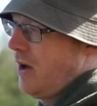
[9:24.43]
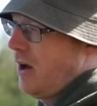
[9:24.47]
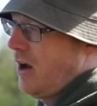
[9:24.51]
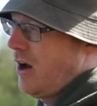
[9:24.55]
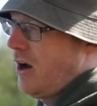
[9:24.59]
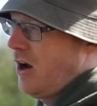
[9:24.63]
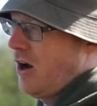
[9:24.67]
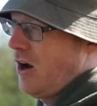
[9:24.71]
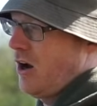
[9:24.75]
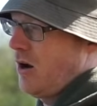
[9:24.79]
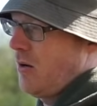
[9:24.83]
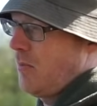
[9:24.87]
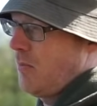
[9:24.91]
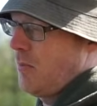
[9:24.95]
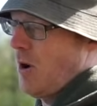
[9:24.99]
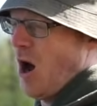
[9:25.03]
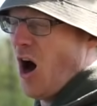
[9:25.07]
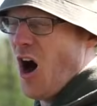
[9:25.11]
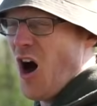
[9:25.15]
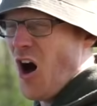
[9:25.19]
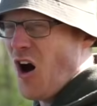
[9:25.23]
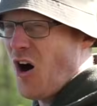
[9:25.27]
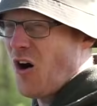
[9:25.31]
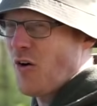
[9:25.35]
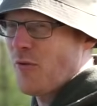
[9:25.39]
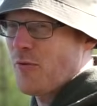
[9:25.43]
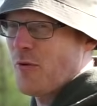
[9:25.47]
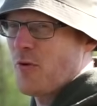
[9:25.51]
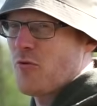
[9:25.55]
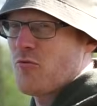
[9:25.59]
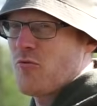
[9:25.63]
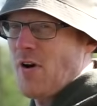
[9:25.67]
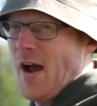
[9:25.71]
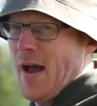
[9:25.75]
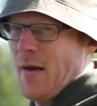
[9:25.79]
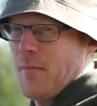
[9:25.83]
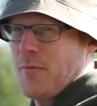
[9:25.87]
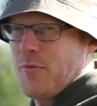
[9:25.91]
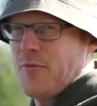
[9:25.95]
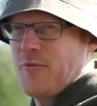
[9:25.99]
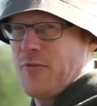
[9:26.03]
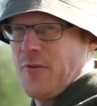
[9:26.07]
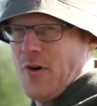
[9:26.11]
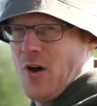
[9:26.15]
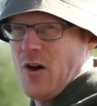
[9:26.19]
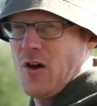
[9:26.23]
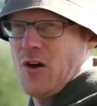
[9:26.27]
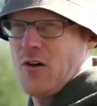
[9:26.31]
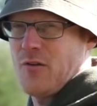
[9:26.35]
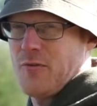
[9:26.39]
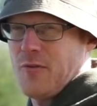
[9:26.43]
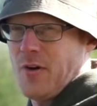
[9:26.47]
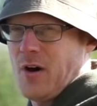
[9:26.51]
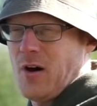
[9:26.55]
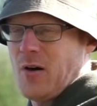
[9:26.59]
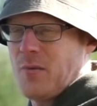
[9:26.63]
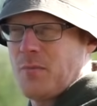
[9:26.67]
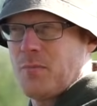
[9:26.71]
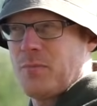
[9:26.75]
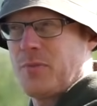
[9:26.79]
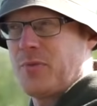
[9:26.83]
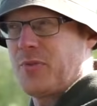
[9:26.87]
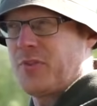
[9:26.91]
half a wrap further